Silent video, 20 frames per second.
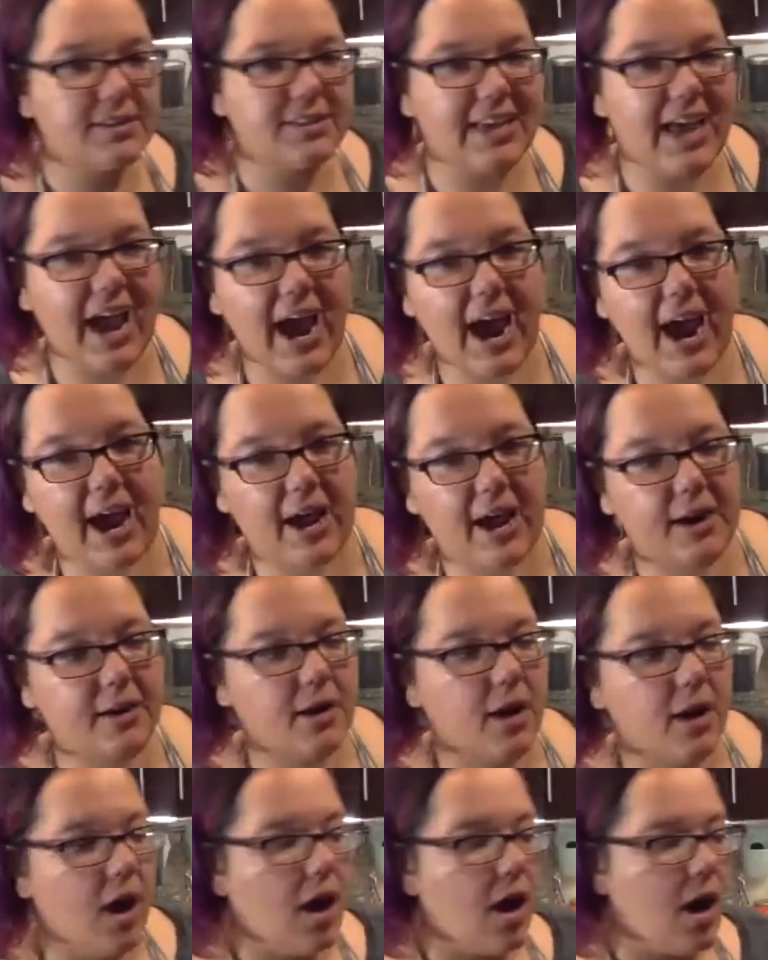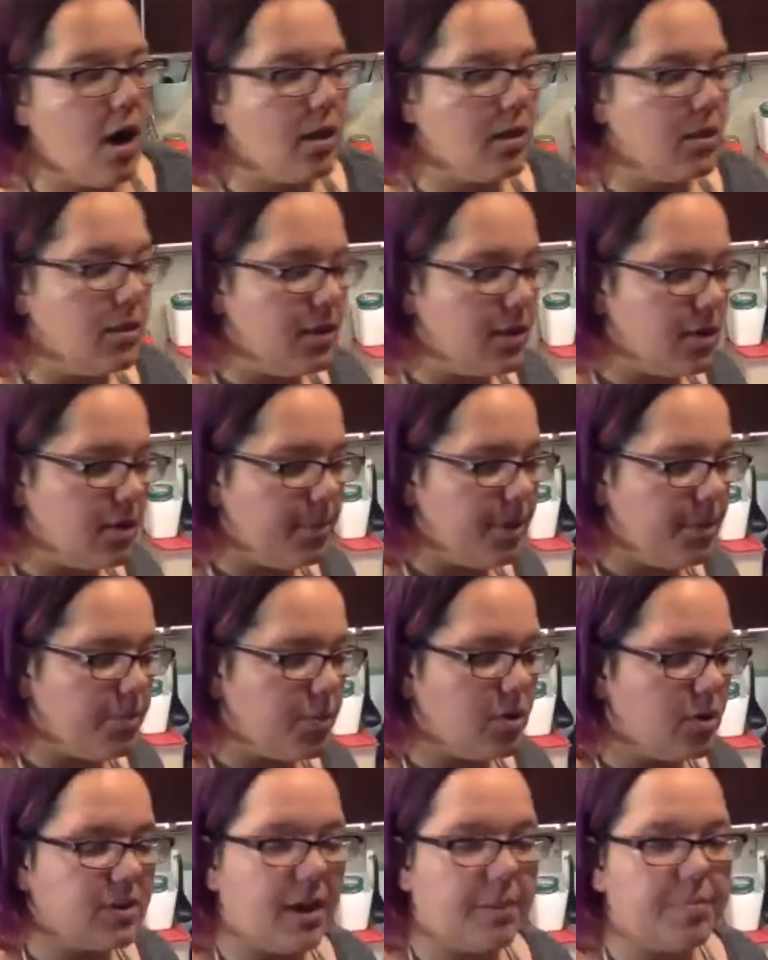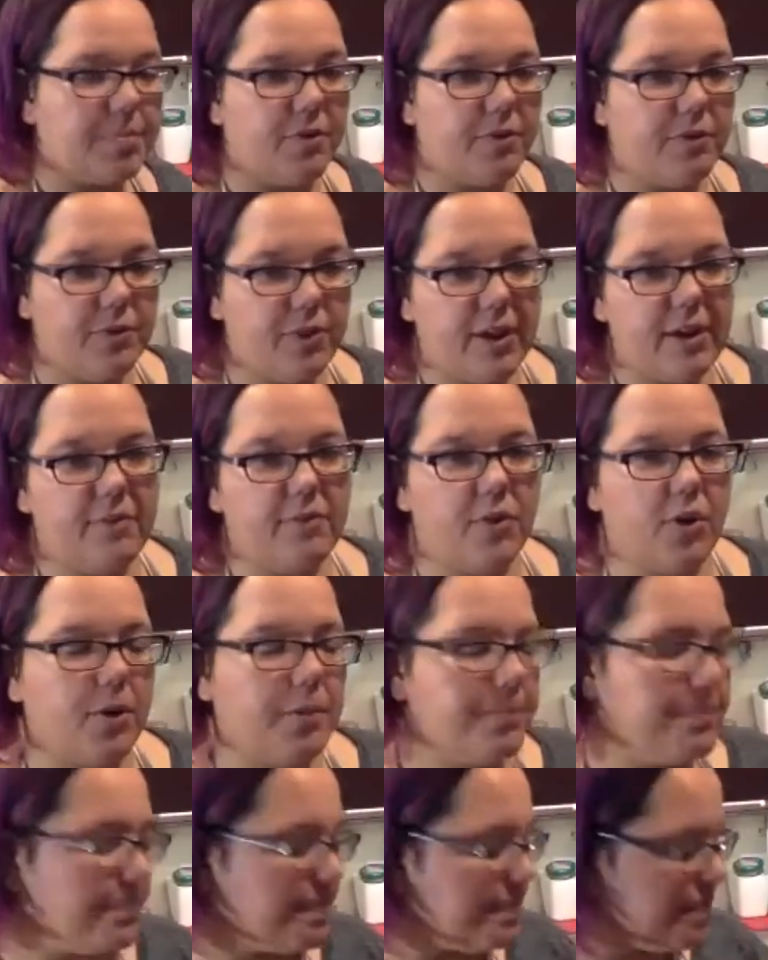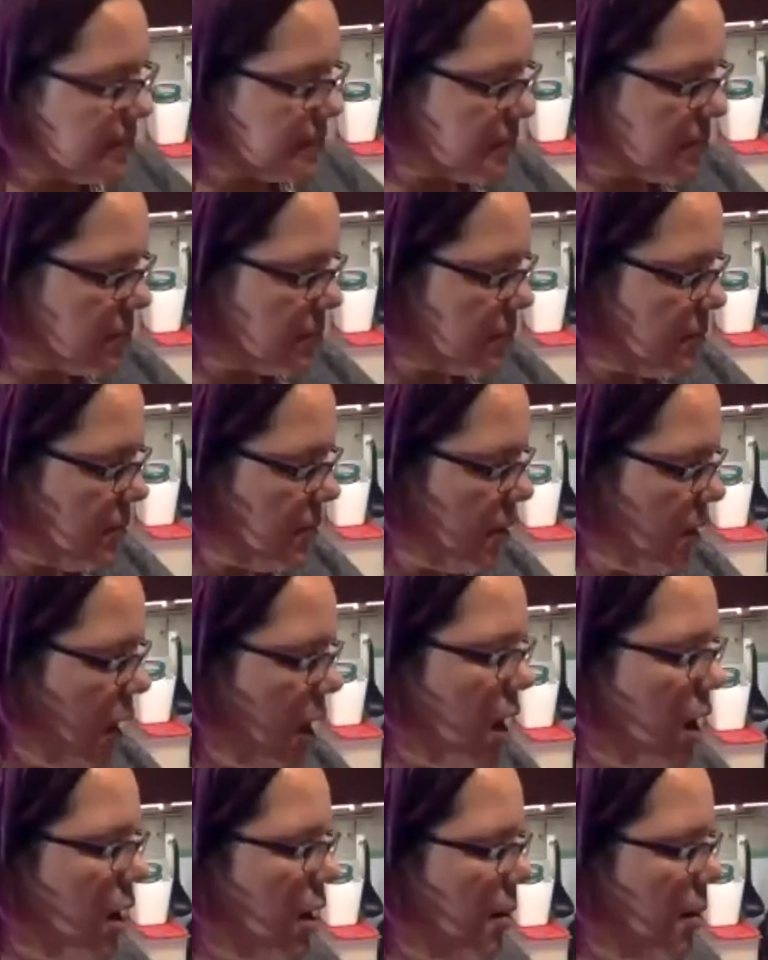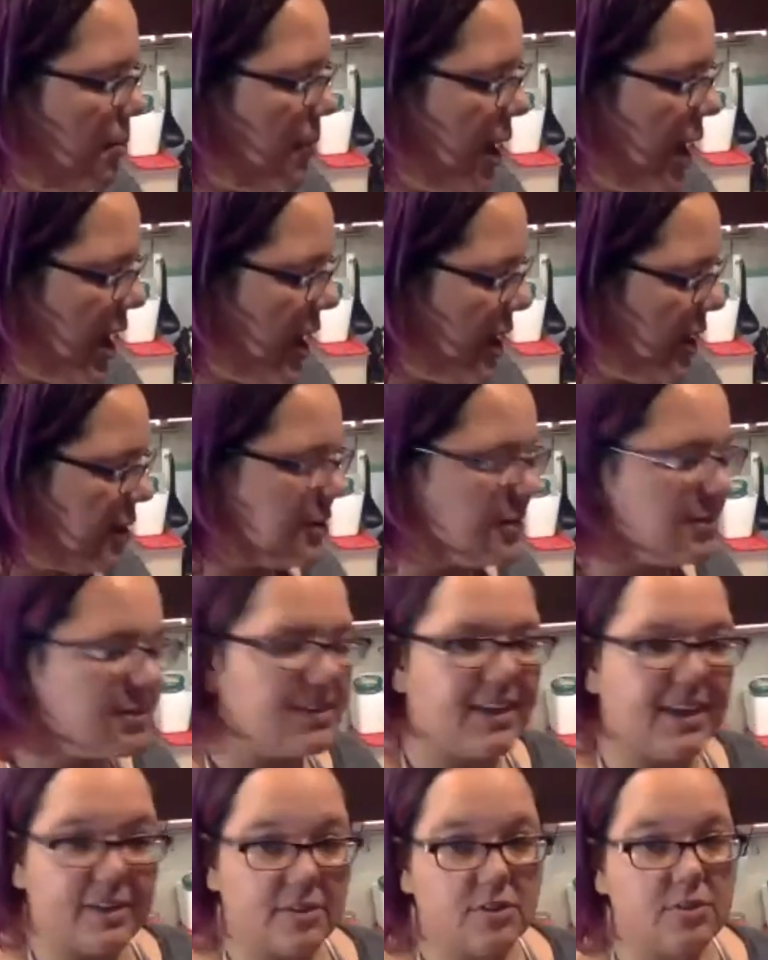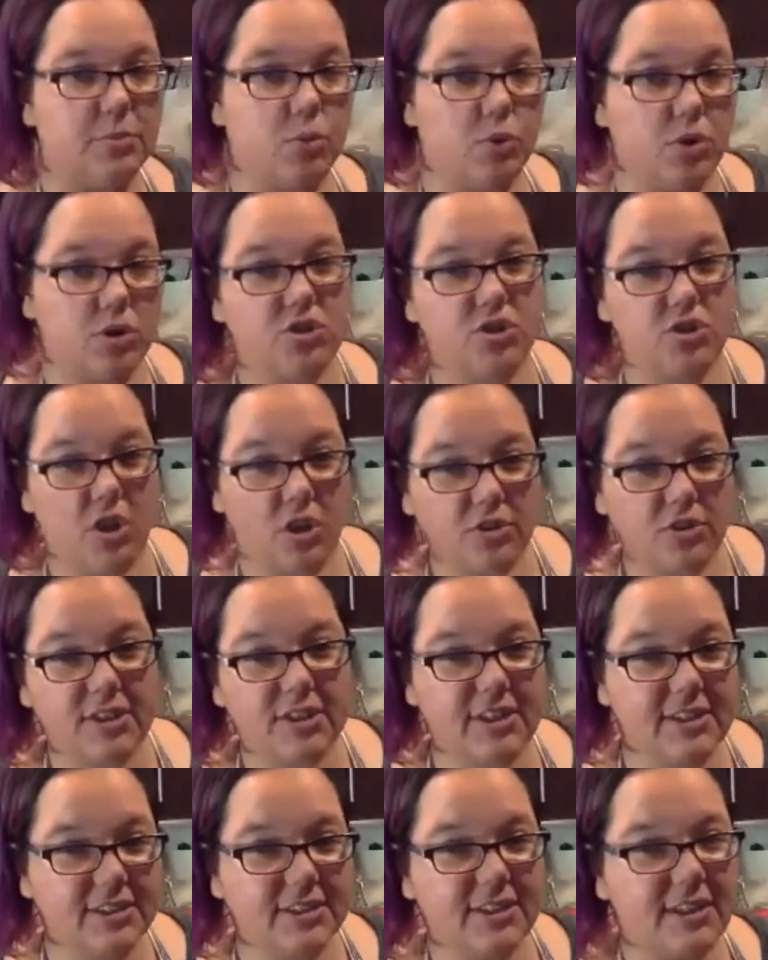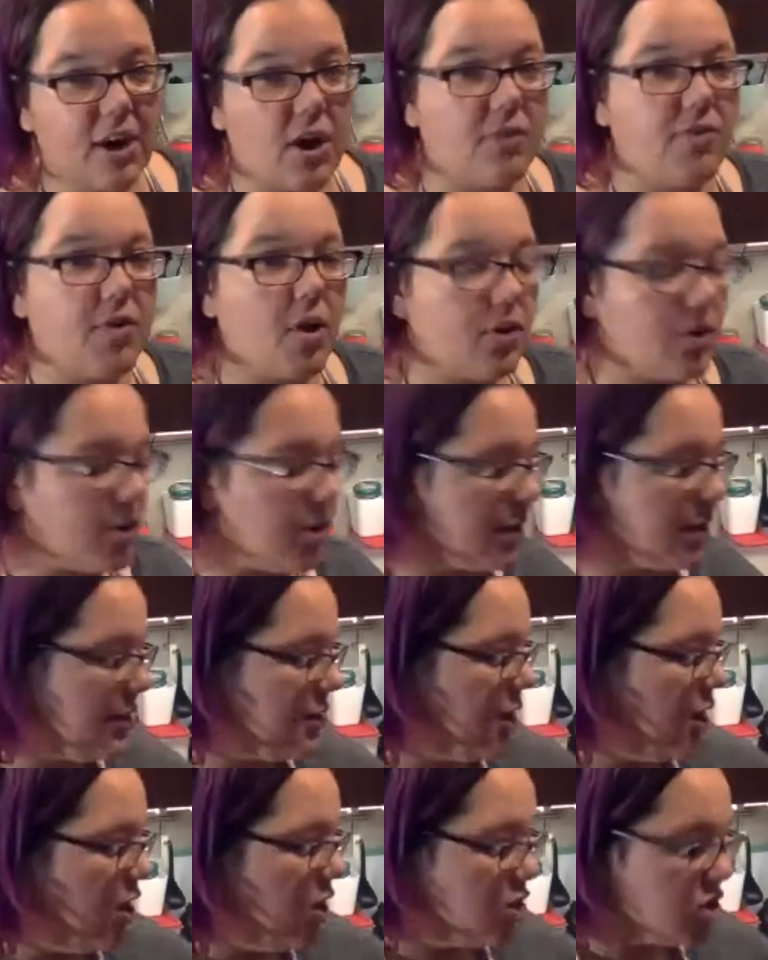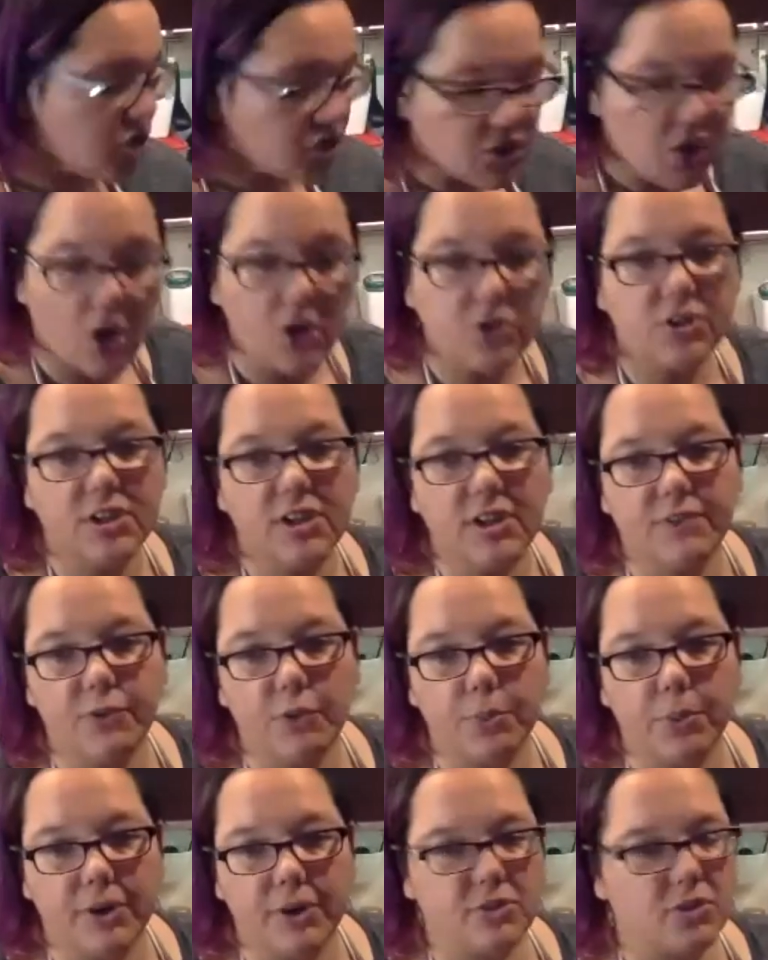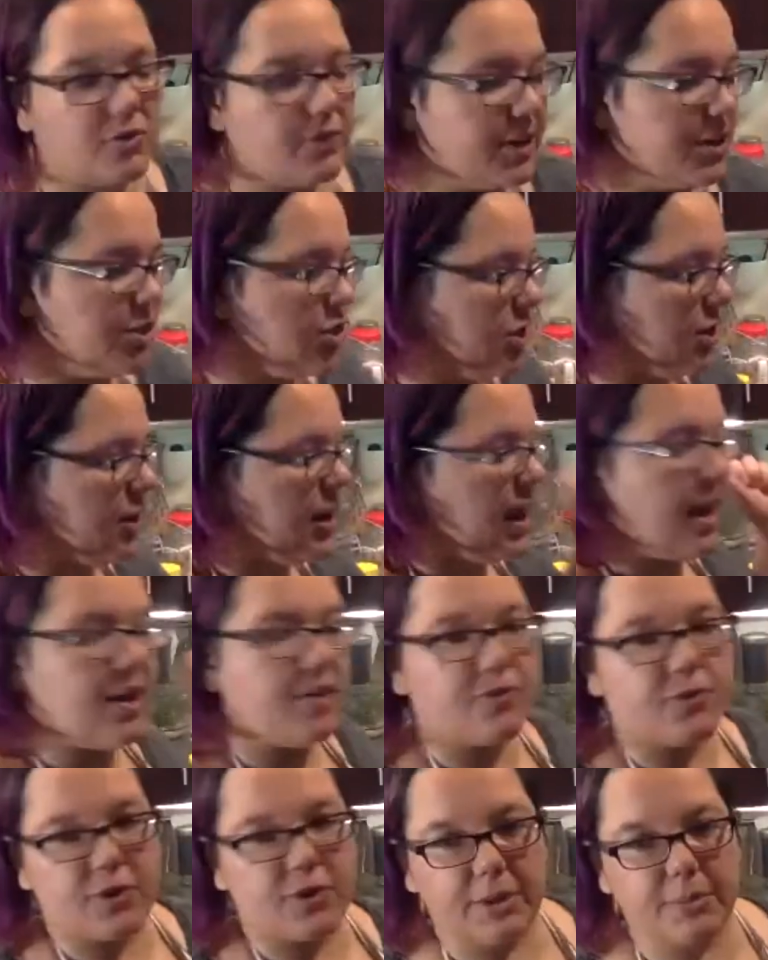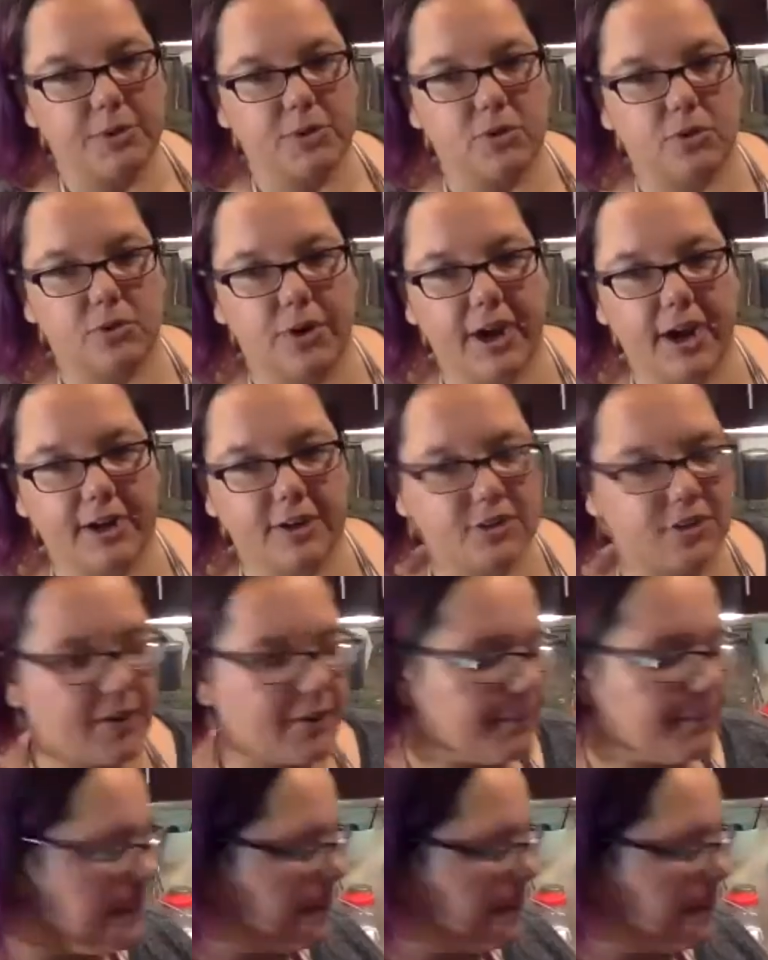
to add a little bit more depth of flavor um, and get some more saltiness in there, I've already salted it for preservation and for chemical reaction.